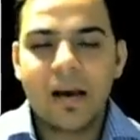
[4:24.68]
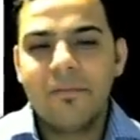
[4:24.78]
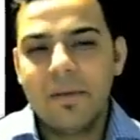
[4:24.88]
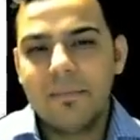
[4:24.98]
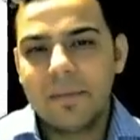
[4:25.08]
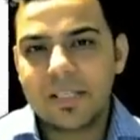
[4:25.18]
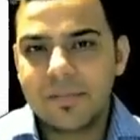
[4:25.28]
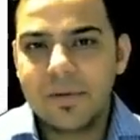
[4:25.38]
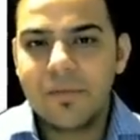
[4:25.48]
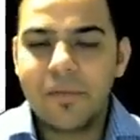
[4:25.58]
We must
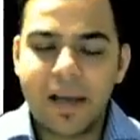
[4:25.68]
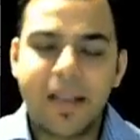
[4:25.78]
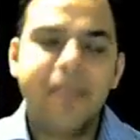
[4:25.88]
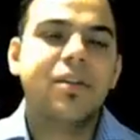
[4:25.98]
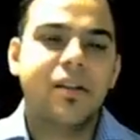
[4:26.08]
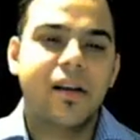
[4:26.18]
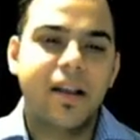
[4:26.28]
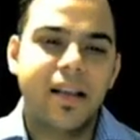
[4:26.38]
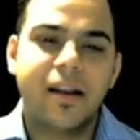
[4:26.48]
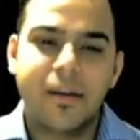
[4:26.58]
be very much
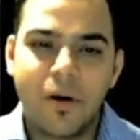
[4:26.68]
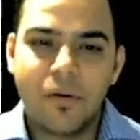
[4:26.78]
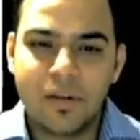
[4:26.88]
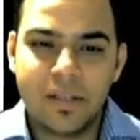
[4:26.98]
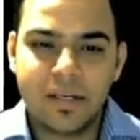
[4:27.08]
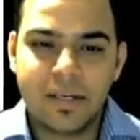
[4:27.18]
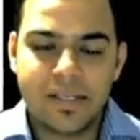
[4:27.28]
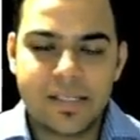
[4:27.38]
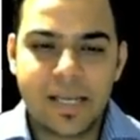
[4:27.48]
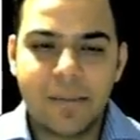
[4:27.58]
clear about the
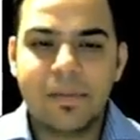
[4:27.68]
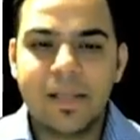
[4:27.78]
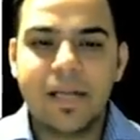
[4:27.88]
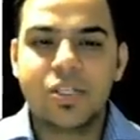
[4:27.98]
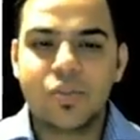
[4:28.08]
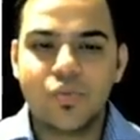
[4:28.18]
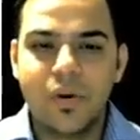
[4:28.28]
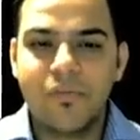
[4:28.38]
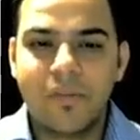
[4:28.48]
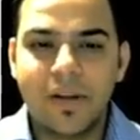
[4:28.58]
concept that
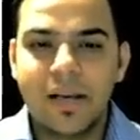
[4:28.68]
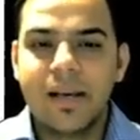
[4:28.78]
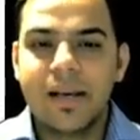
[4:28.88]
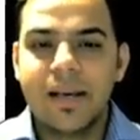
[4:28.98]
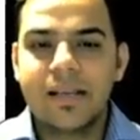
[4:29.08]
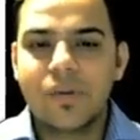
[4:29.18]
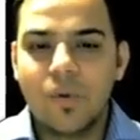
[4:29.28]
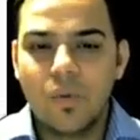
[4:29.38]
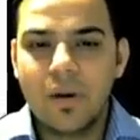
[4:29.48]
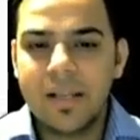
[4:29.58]
SWIFT is
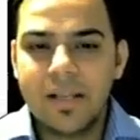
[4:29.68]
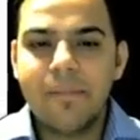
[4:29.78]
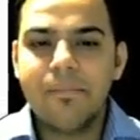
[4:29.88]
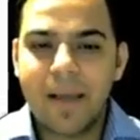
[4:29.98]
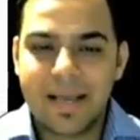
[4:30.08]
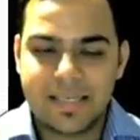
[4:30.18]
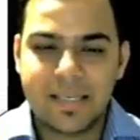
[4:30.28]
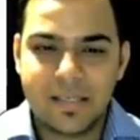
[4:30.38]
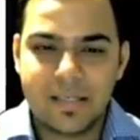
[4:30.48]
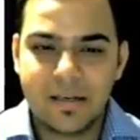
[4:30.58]
only the
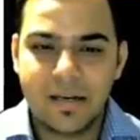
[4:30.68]
message.